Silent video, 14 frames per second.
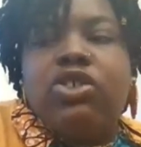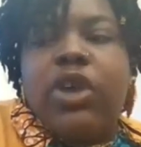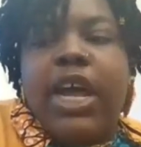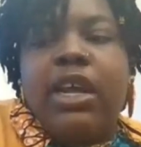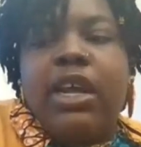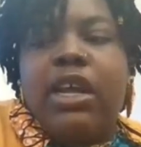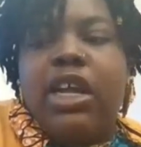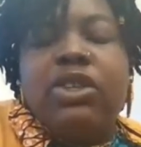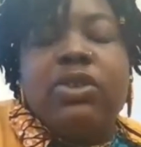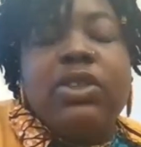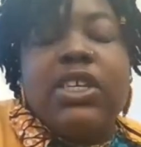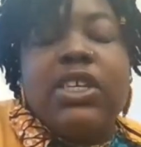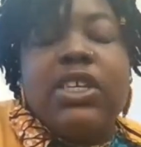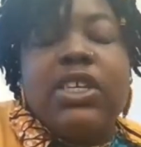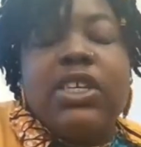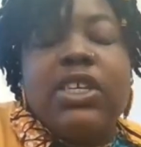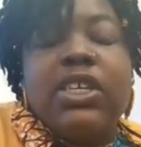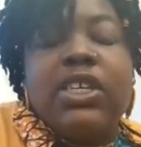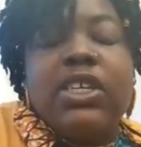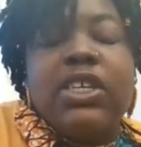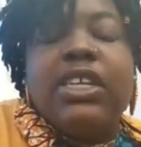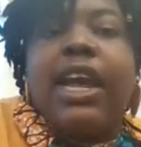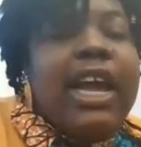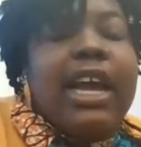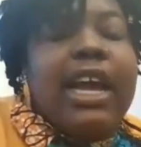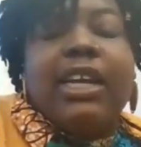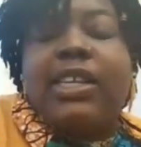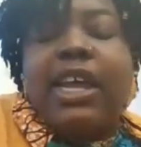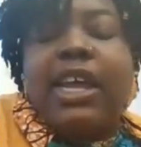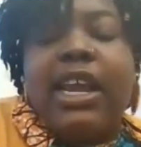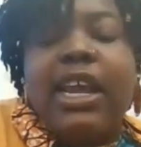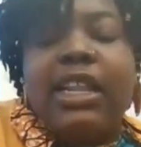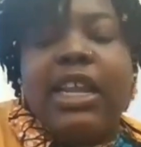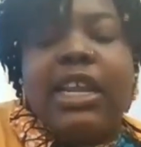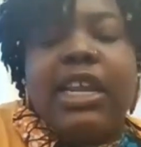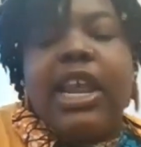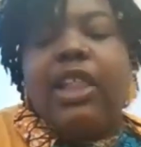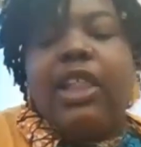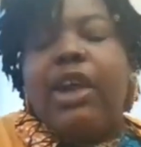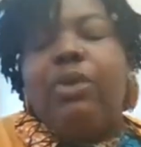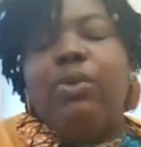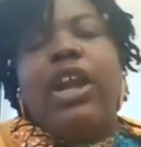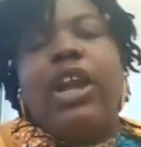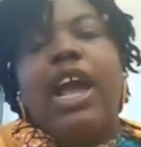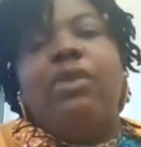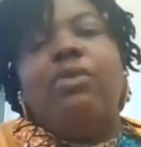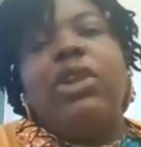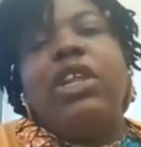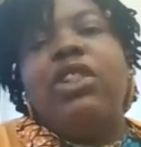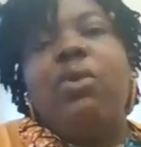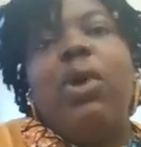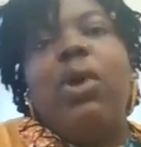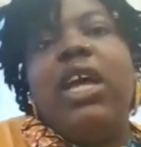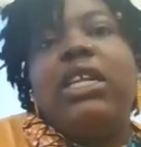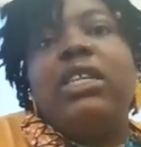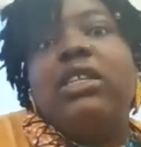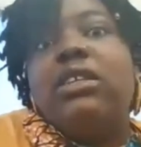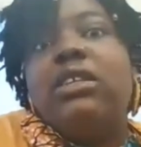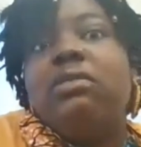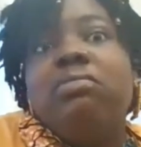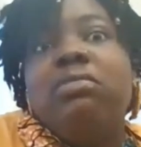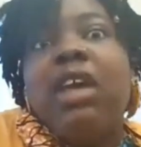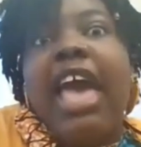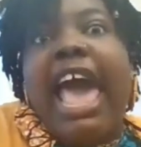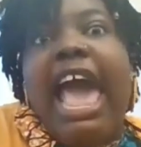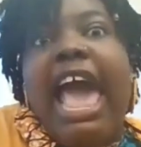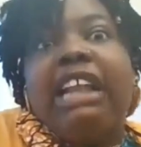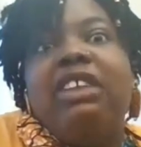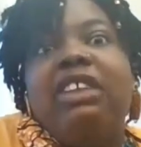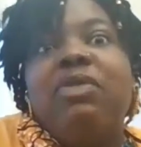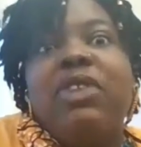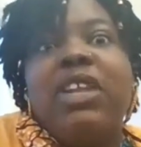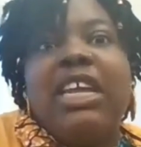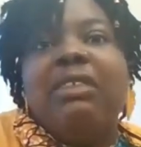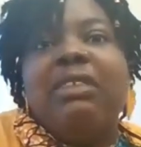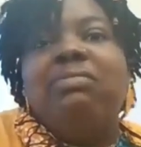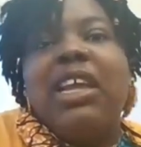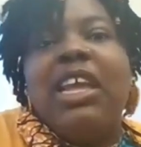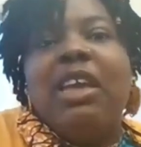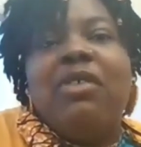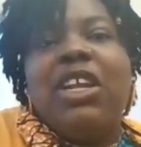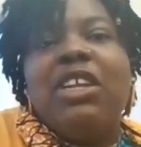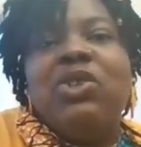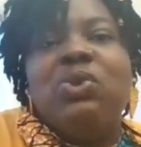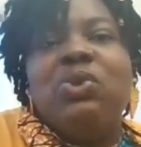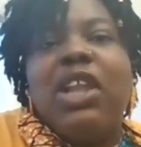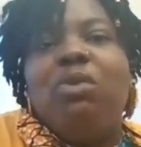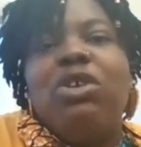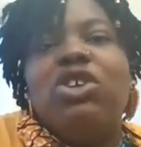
try to undo these things, because like I said, at the end of the day, like, we're not really the ones actively giving into it.